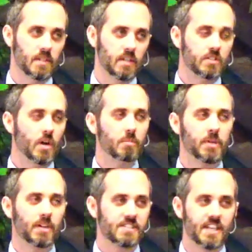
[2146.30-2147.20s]
who don't
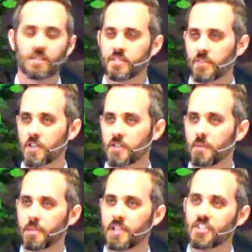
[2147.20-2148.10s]
put ourselves first,
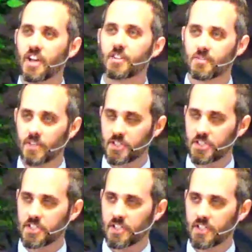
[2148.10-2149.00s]
but put each other
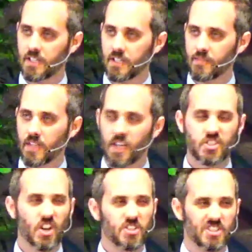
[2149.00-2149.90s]
first. A
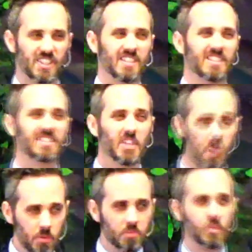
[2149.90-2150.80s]
church is
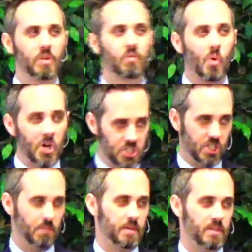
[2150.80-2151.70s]
consumed with
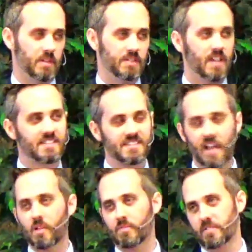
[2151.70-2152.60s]
worship, not
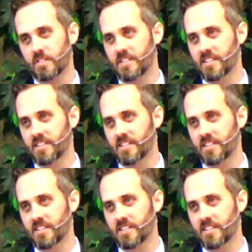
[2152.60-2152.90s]
self.